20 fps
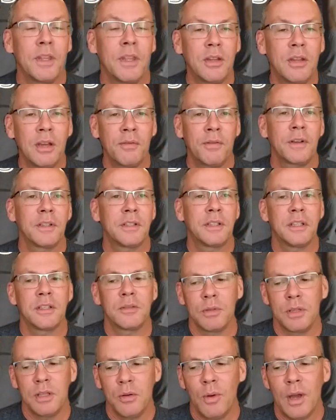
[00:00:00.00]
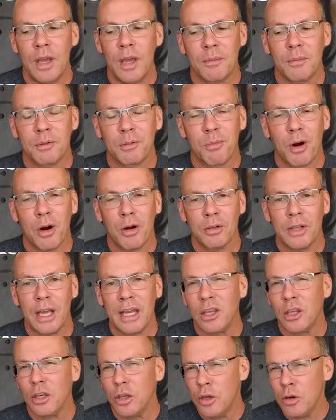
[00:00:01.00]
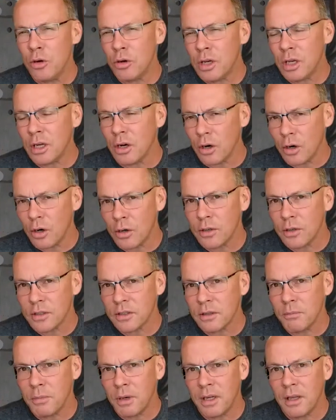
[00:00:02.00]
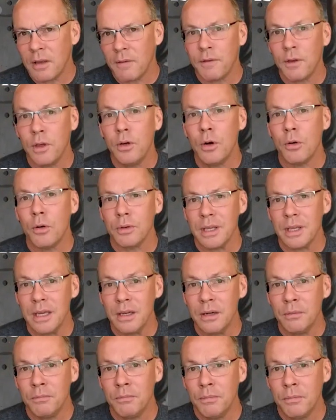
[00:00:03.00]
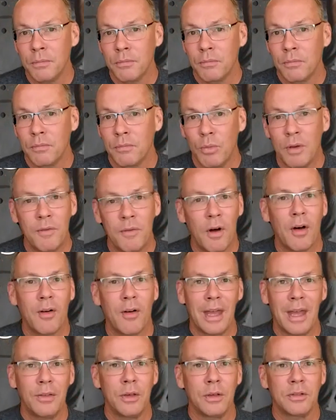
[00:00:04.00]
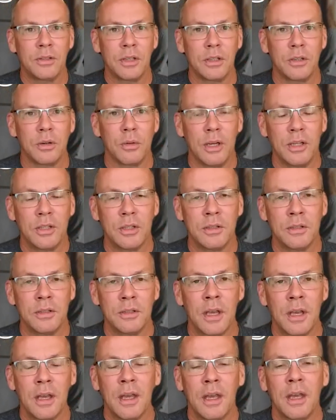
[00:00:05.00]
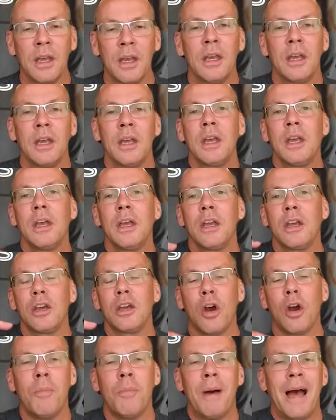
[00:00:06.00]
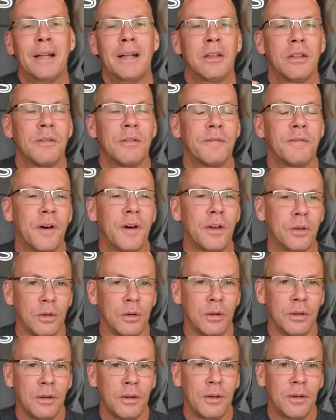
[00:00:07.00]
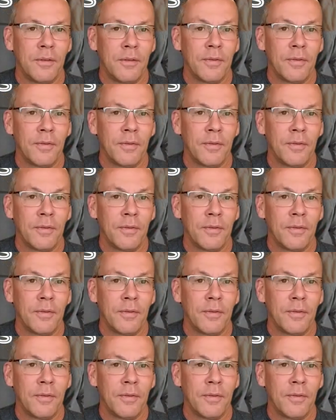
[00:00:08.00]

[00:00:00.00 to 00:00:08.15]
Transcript: The difference is when you wake up tomorrow and like, you're going to hurt somebody if you don't get them. We've all had those situations. Go back to the funnel.